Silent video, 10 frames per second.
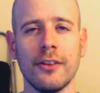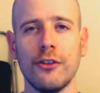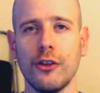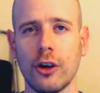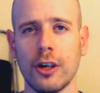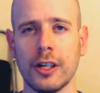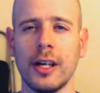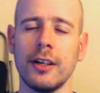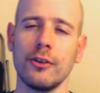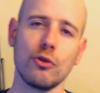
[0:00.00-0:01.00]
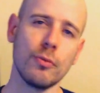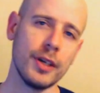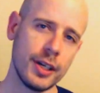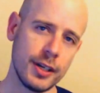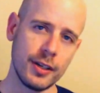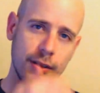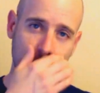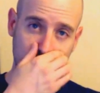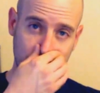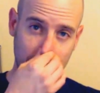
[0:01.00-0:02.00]
of dark, kind of drew me in.
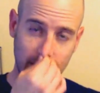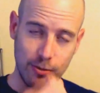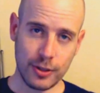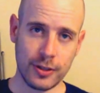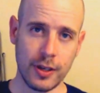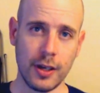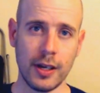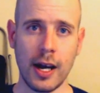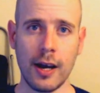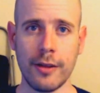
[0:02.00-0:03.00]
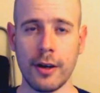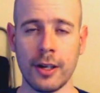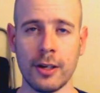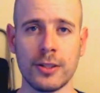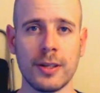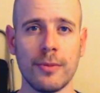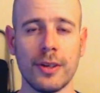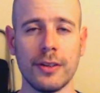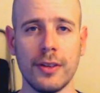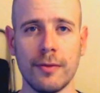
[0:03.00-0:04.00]
It was interesting. I thought, here's
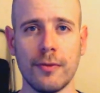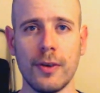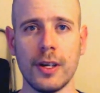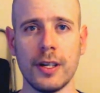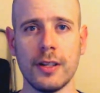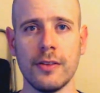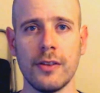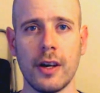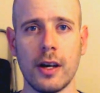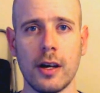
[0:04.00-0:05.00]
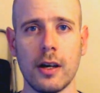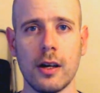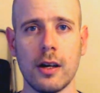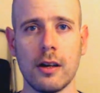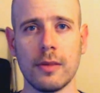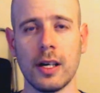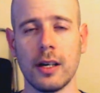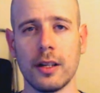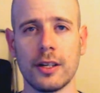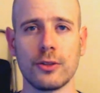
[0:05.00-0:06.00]
something different, kind
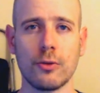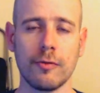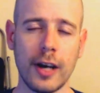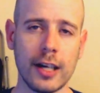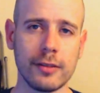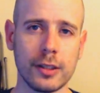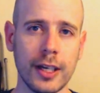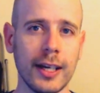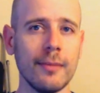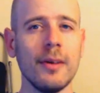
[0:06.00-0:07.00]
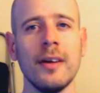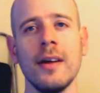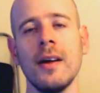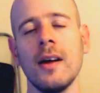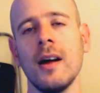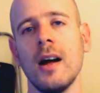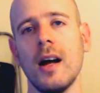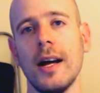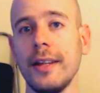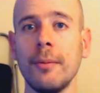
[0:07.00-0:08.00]
of like a survival game.
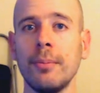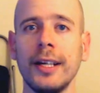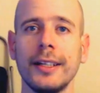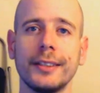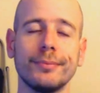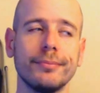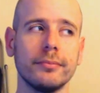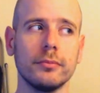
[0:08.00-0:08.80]
And then I played it.